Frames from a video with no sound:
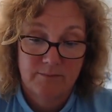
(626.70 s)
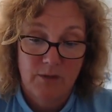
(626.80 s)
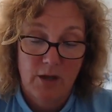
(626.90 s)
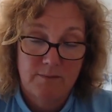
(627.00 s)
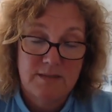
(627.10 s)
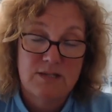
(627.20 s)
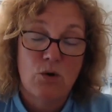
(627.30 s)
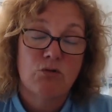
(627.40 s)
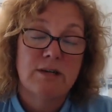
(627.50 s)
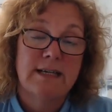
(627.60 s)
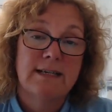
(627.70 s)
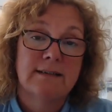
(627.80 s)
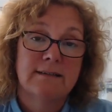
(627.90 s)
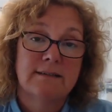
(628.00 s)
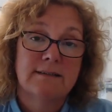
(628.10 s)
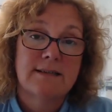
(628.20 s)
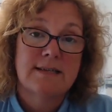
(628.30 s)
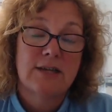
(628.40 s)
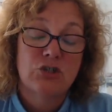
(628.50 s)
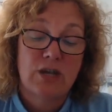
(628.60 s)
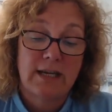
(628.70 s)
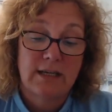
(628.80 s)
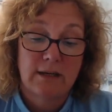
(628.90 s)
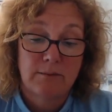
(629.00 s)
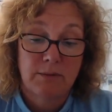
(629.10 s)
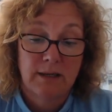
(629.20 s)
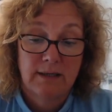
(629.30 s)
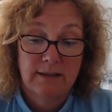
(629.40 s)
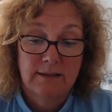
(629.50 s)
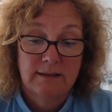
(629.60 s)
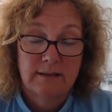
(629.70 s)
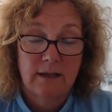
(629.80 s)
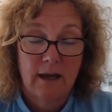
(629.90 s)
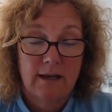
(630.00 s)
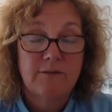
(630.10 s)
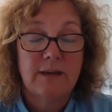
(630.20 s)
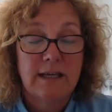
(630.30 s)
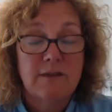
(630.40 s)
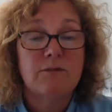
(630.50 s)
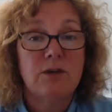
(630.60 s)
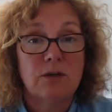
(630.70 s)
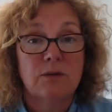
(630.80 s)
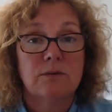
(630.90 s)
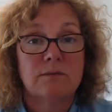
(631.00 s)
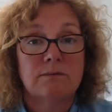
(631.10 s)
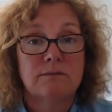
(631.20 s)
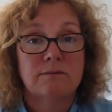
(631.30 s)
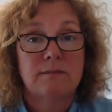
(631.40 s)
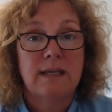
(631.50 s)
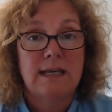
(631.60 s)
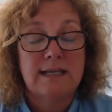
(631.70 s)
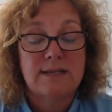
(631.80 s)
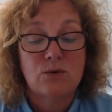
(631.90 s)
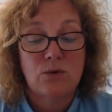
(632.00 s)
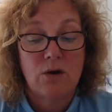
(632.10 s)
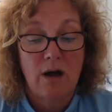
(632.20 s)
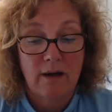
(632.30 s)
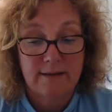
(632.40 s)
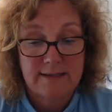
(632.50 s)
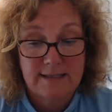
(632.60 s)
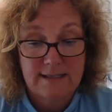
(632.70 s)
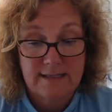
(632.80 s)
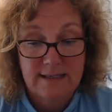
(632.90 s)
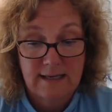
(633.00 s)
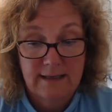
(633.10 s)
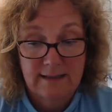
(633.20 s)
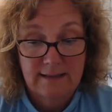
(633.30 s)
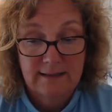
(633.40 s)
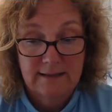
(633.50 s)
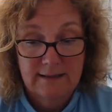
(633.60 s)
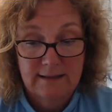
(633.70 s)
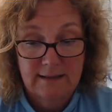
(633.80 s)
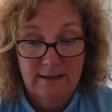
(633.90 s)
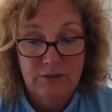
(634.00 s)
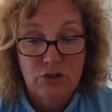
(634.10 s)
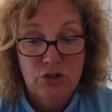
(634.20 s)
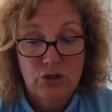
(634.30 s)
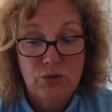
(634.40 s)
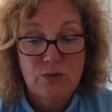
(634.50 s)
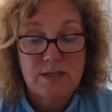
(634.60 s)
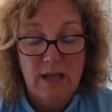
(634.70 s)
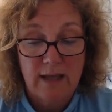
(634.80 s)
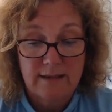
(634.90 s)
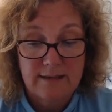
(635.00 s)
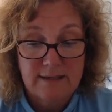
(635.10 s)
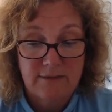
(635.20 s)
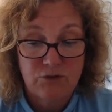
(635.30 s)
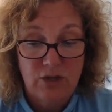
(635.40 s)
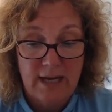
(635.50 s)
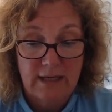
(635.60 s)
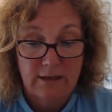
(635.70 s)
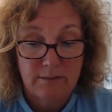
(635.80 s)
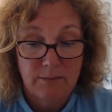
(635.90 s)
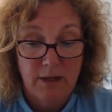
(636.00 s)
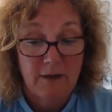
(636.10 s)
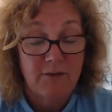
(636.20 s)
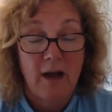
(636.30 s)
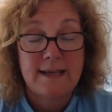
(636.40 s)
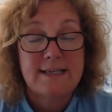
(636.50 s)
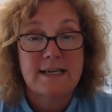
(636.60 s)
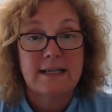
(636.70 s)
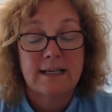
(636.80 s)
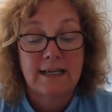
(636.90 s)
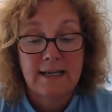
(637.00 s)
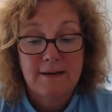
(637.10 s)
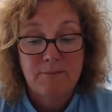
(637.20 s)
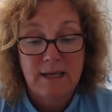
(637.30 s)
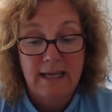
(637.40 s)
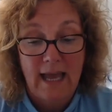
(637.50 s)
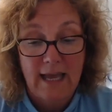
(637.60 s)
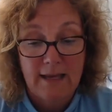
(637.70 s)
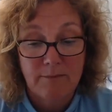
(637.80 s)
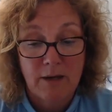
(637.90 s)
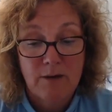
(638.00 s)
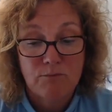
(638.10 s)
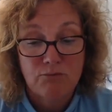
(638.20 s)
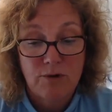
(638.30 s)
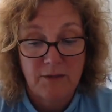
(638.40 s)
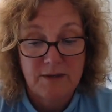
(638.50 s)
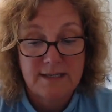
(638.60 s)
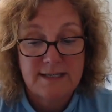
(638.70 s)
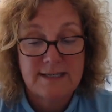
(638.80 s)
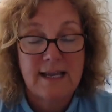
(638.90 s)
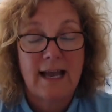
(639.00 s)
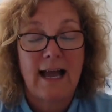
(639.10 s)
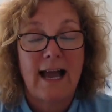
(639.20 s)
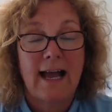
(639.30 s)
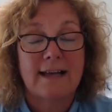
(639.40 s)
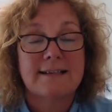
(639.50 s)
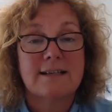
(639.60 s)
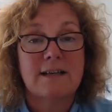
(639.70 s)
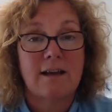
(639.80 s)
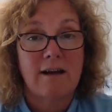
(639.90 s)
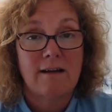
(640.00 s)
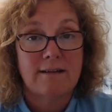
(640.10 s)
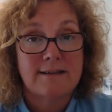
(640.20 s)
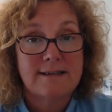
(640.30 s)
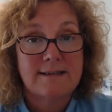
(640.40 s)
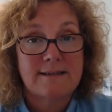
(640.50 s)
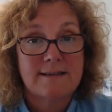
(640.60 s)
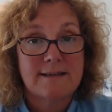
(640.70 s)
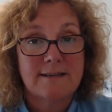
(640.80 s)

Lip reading: "I'm sorry," said Jacob. "I forgive you," Esau answered. And the two sons of Isaac, became brothers at last.